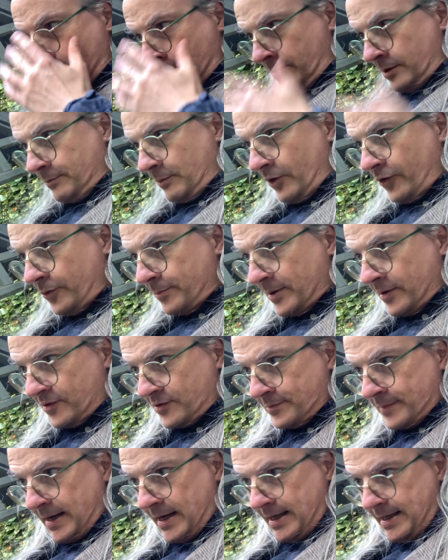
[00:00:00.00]
the Moss
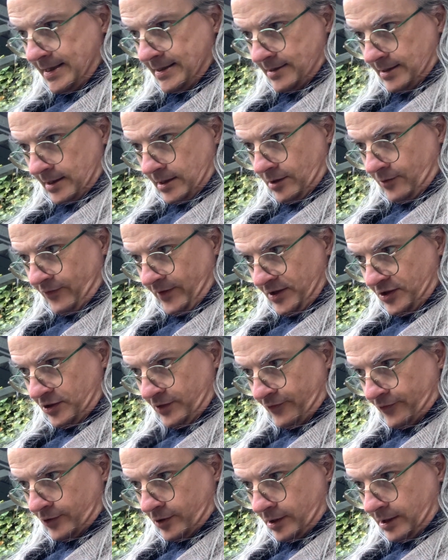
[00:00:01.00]
Mother's Maze, an adventure
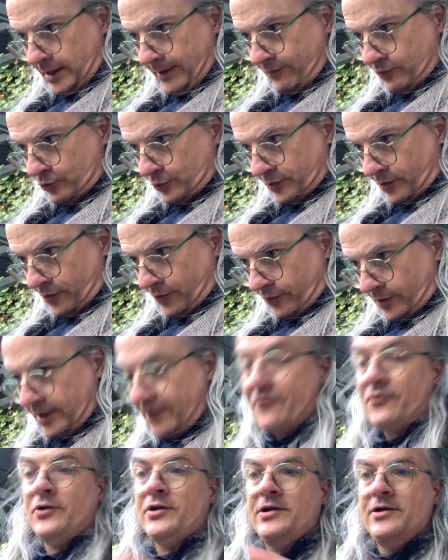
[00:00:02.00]
for levels one to three
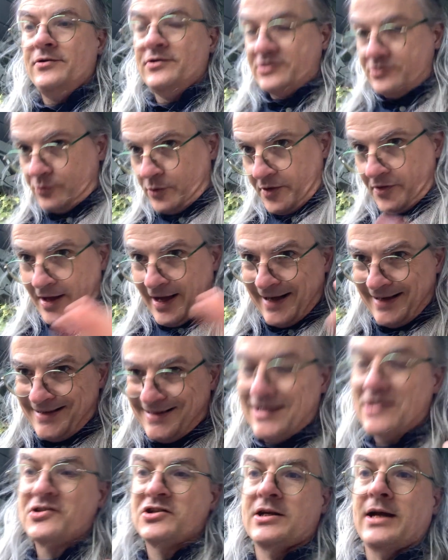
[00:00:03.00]
for use with a
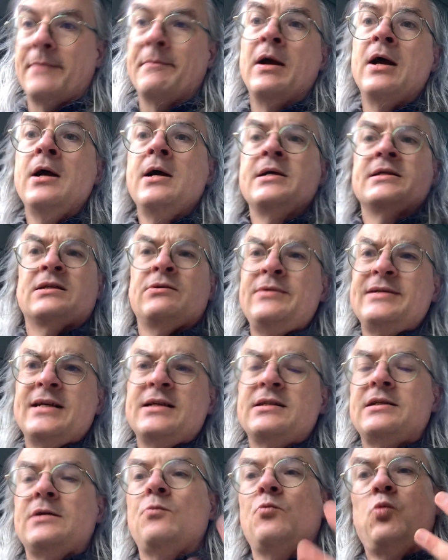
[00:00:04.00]
dungeon game. So
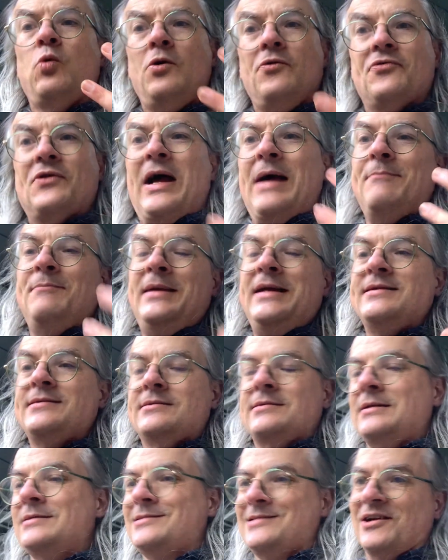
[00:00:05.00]
essentially what that means is
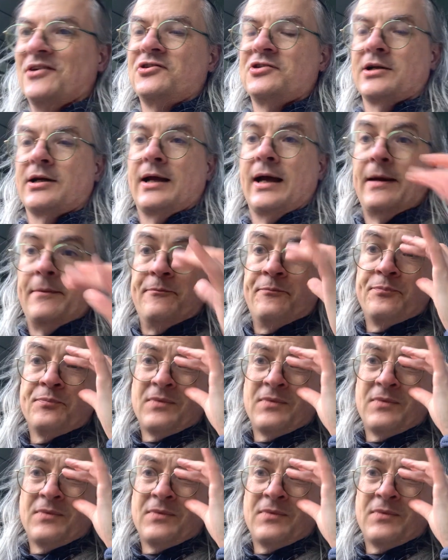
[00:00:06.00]
a dungeon game.